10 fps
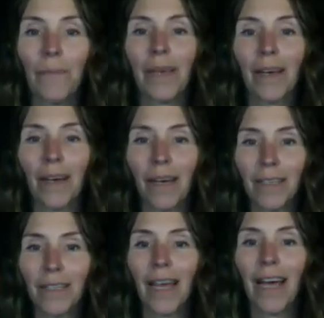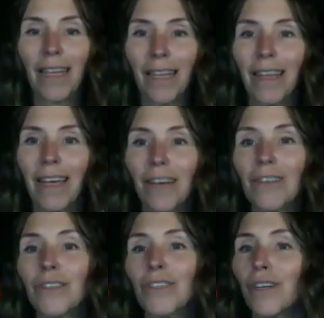because anything
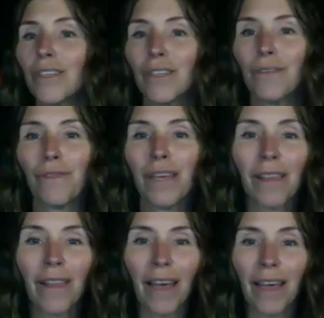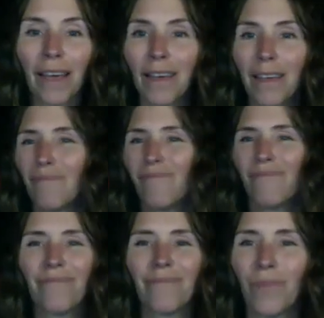else starts to feel like,
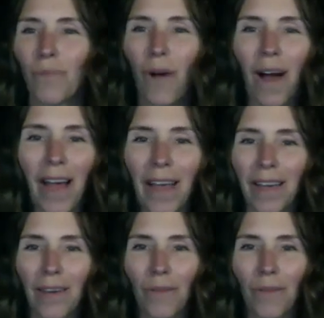why